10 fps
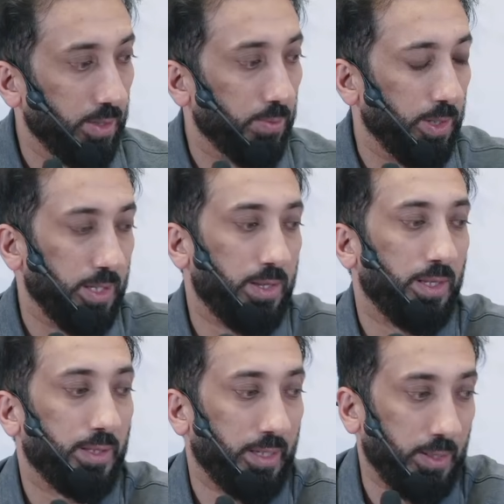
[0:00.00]
with
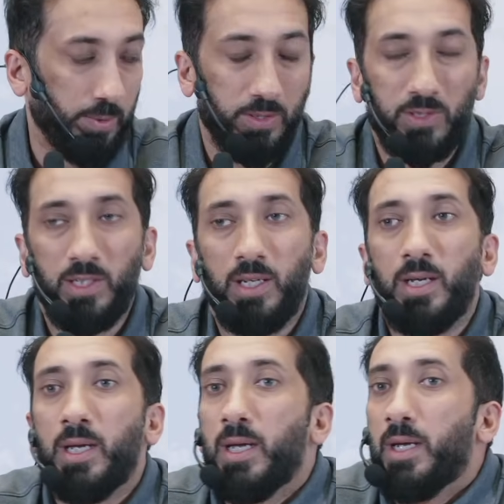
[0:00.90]
the language.
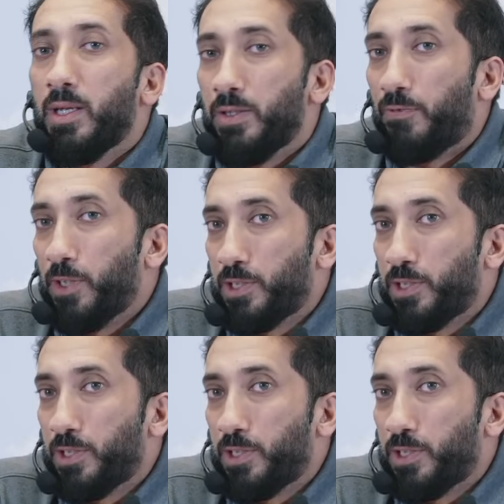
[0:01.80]
The first